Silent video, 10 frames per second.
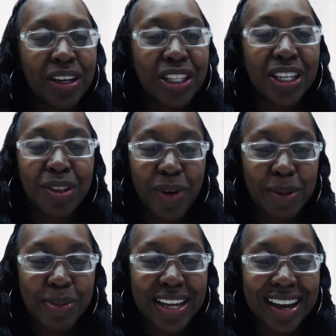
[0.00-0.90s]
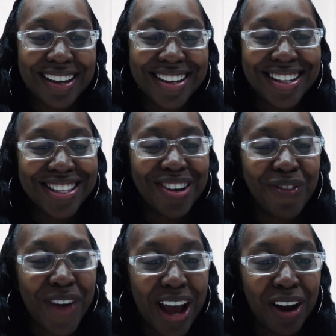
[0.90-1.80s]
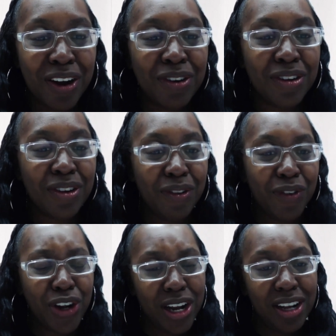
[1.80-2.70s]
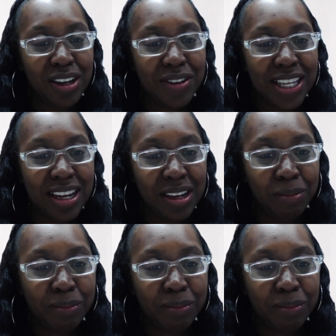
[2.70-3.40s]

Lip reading: to the website to file for your LLC.